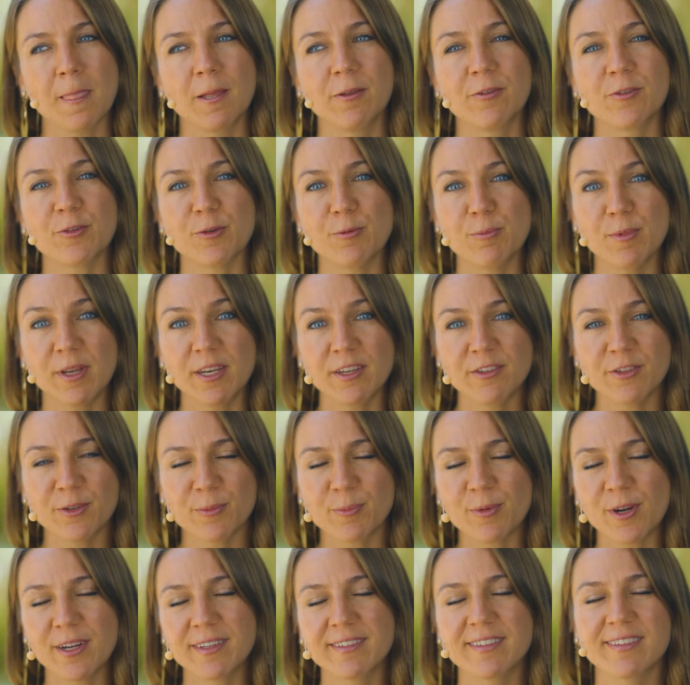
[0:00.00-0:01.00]
So many
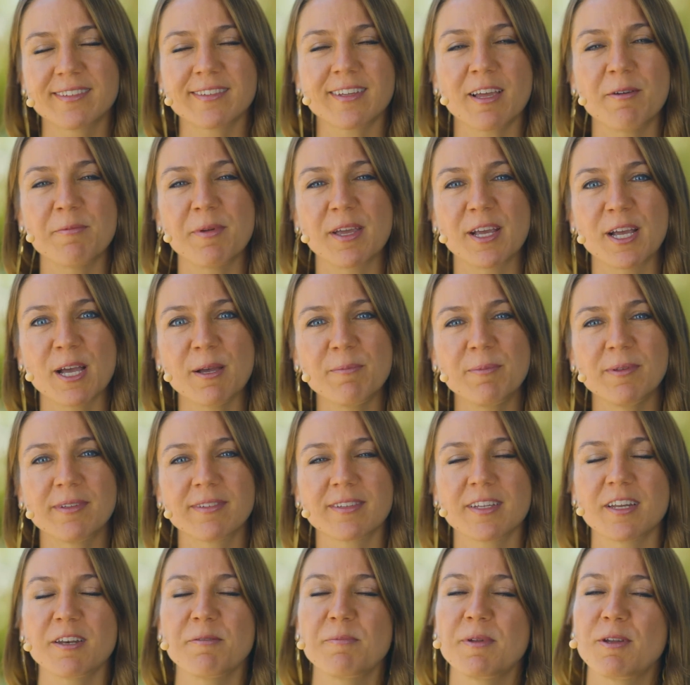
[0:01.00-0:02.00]
surprises coming up. It's
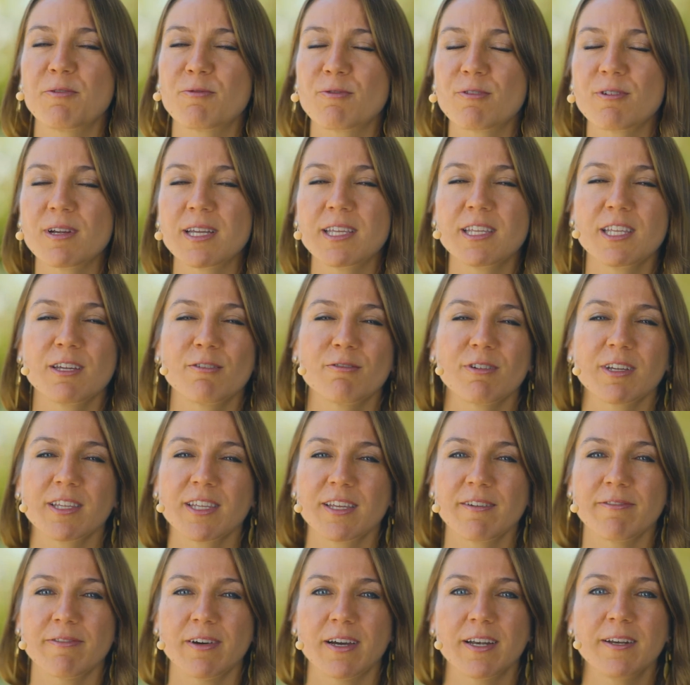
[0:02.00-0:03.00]
going to be really,
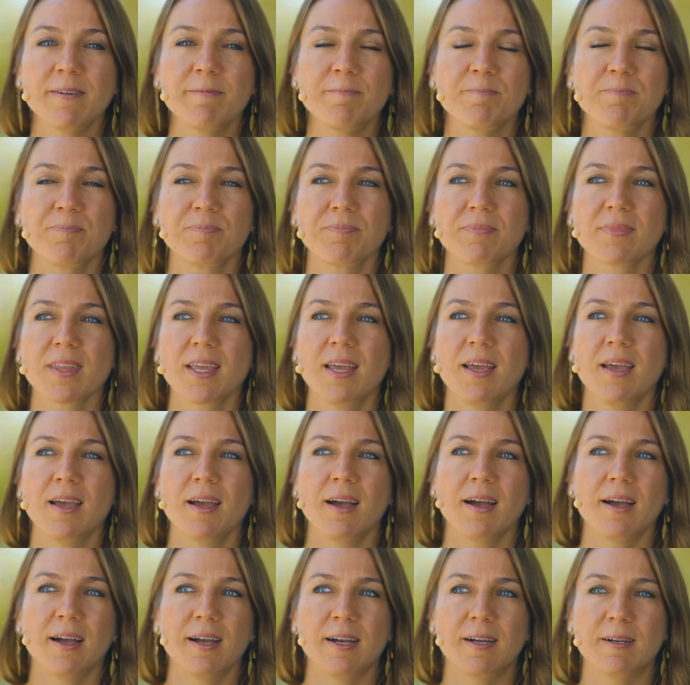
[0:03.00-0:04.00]
really fun.
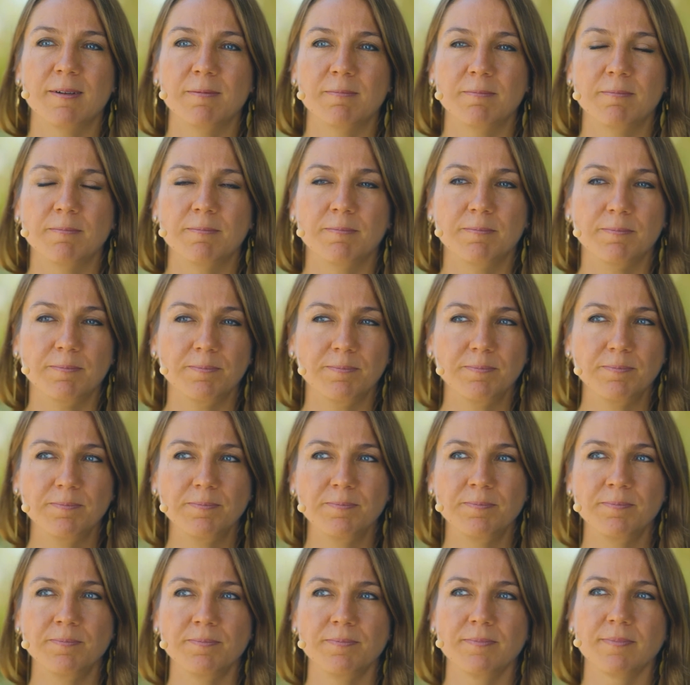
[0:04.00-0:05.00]
Um,
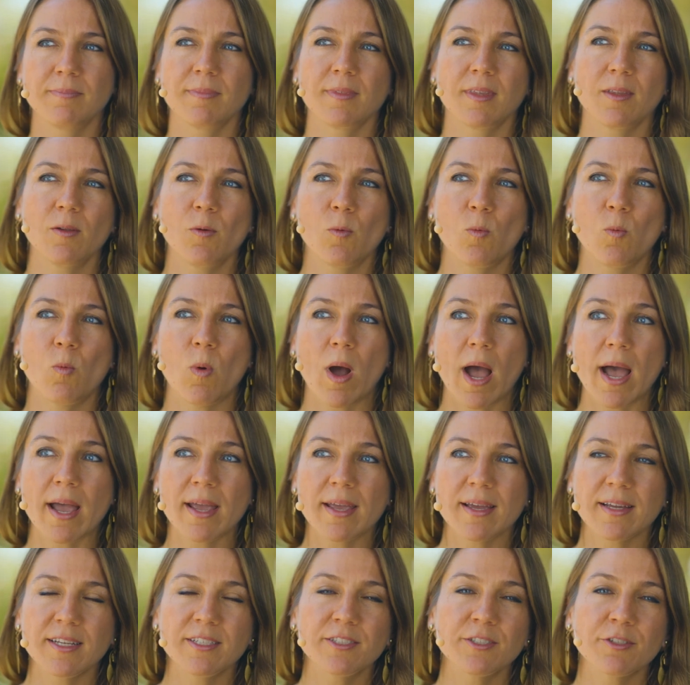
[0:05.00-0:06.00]

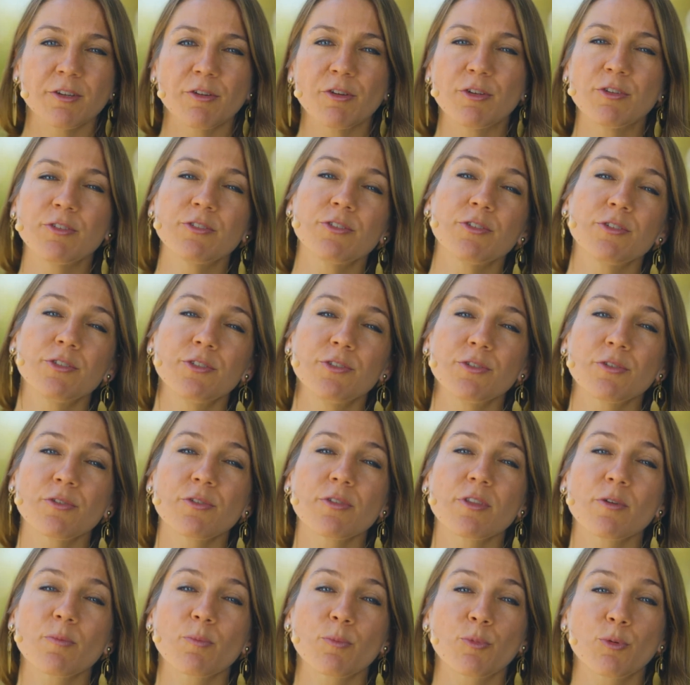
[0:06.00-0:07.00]
why I chose to
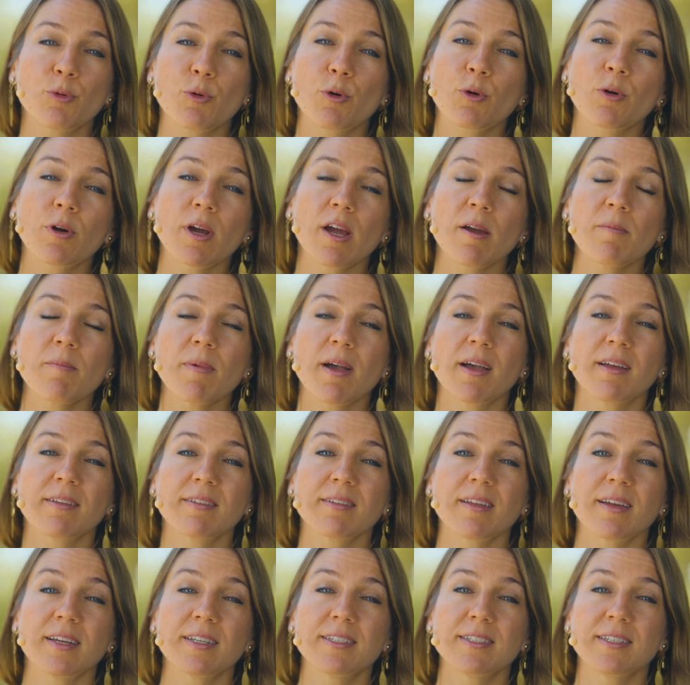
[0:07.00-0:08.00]
do the program as
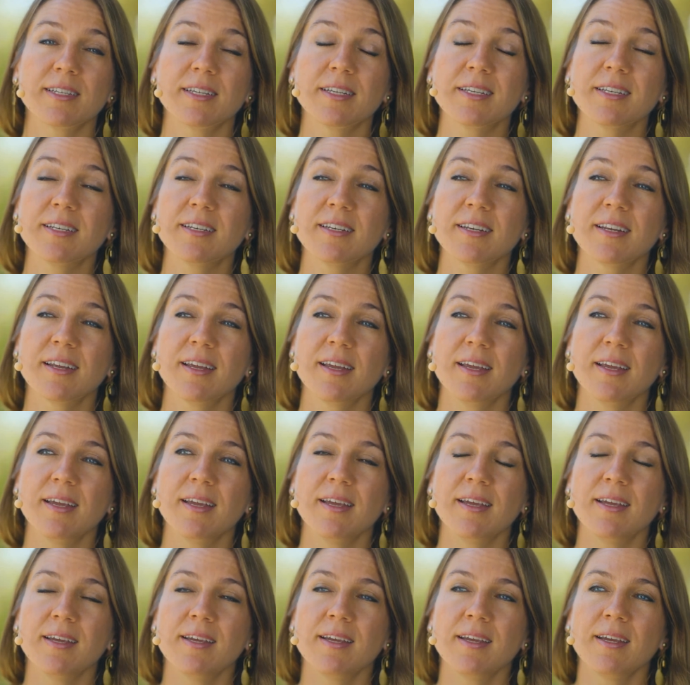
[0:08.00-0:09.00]
I did
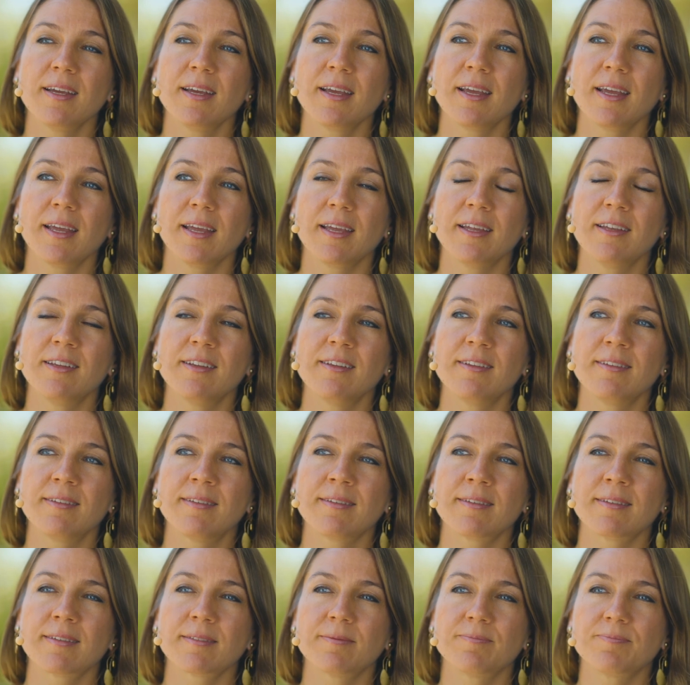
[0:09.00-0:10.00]

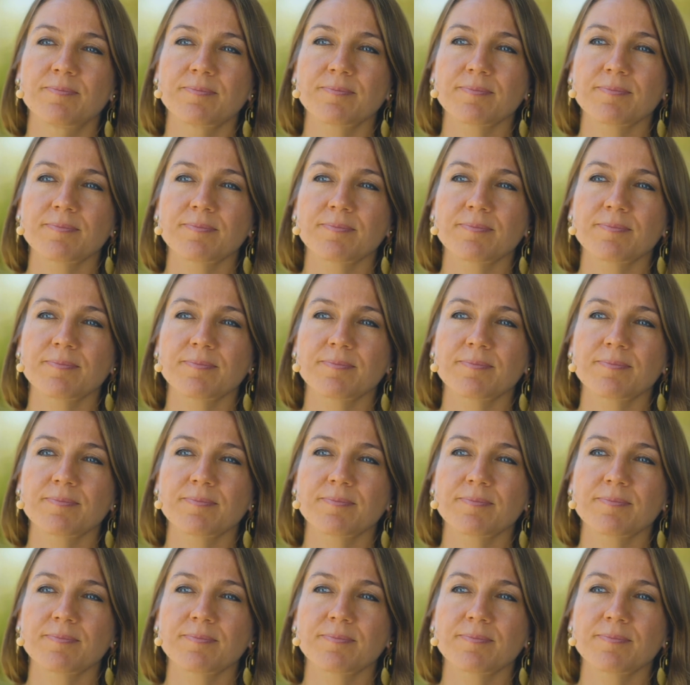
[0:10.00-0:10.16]
is